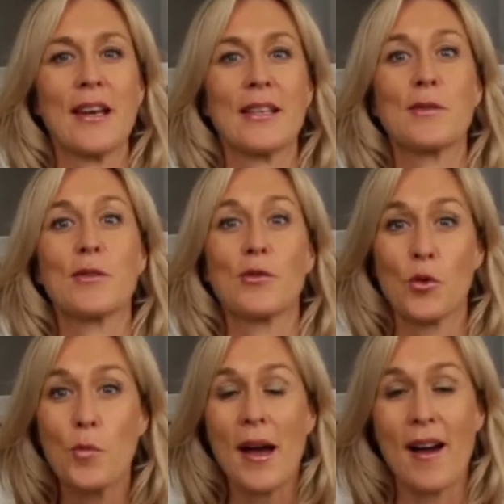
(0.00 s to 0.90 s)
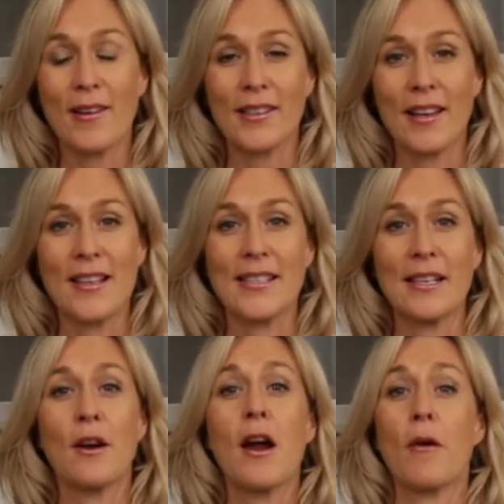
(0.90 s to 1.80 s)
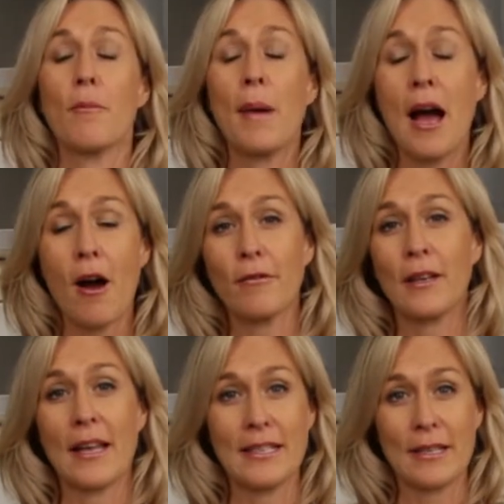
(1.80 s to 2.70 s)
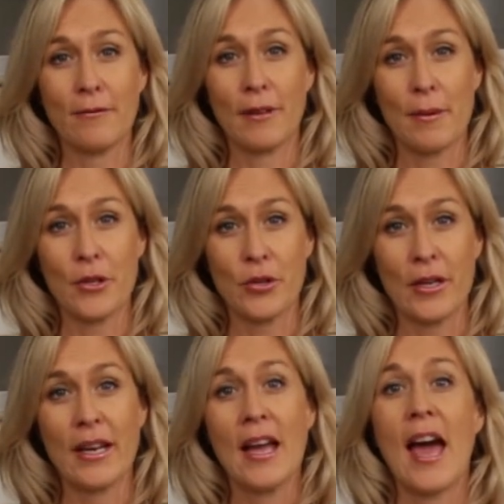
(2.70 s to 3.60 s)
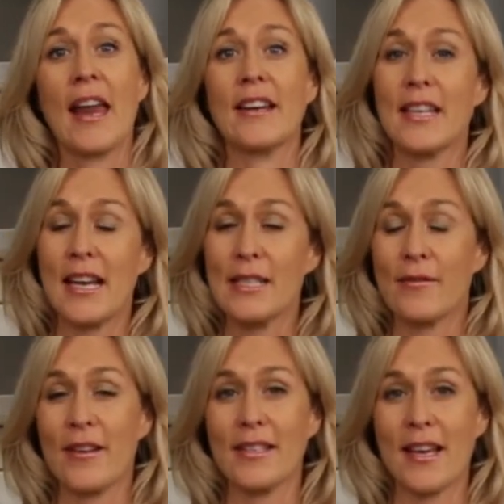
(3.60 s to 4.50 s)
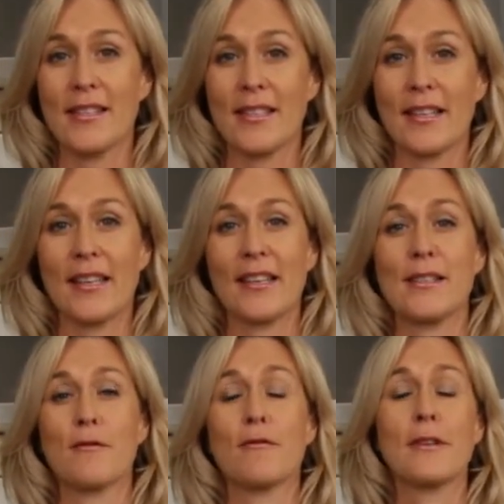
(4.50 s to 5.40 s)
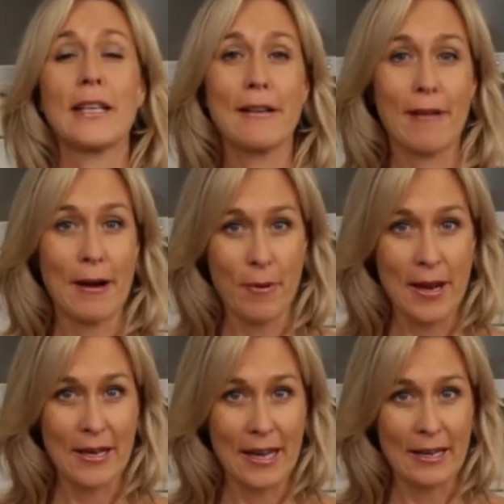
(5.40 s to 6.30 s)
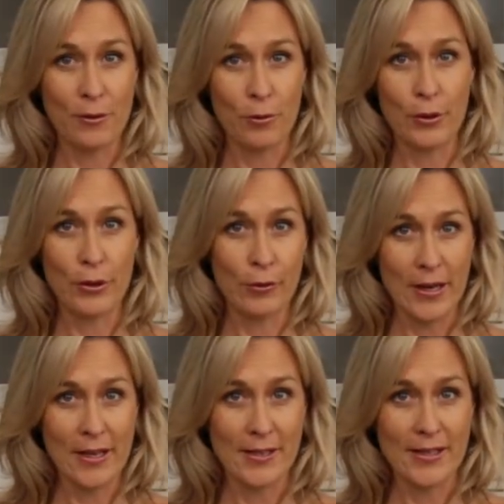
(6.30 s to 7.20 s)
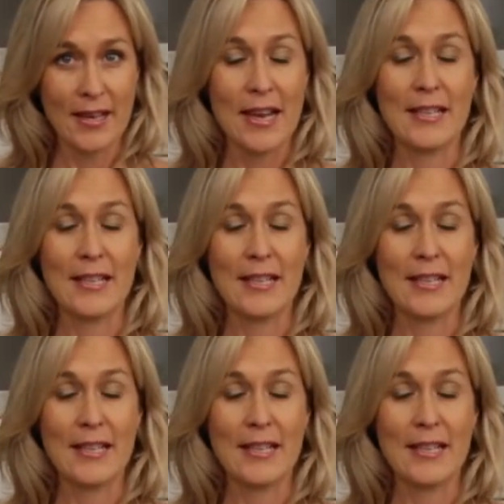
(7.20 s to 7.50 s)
It's super alkalizing, a powerful anti-inflammatory, and it tastes fantastic, and it's a really great way to get in all your greens.